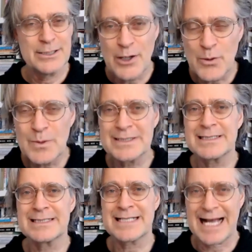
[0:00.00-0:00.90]
No
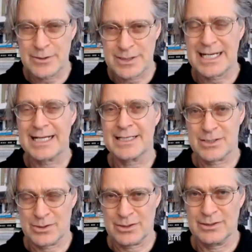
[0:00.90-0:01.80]
one's outside
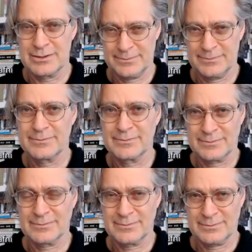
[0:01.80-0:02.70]
the circle,
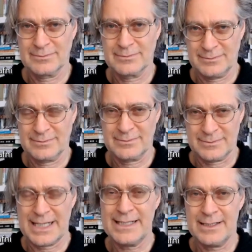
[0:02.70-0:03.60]

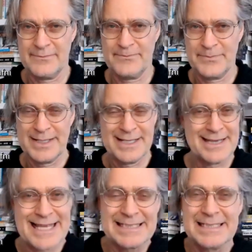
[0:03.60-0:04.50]
right?
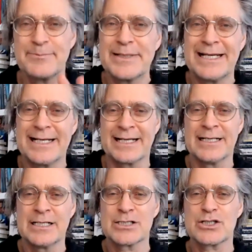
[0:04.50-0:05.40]
That's the
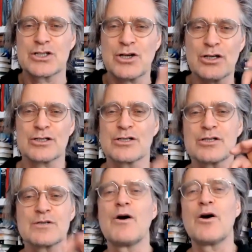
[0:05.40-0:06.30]
beginning. Start
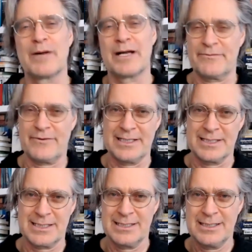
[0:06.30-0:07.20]
small, my
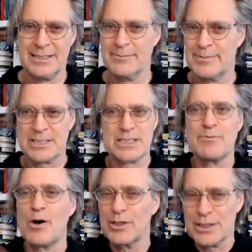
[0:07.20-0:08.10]
friends. But
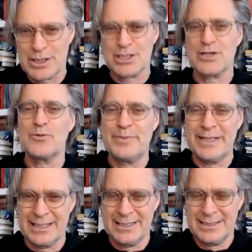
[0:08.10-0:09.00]
small is so
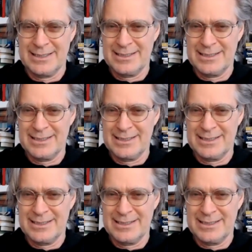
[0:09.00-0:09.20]
big.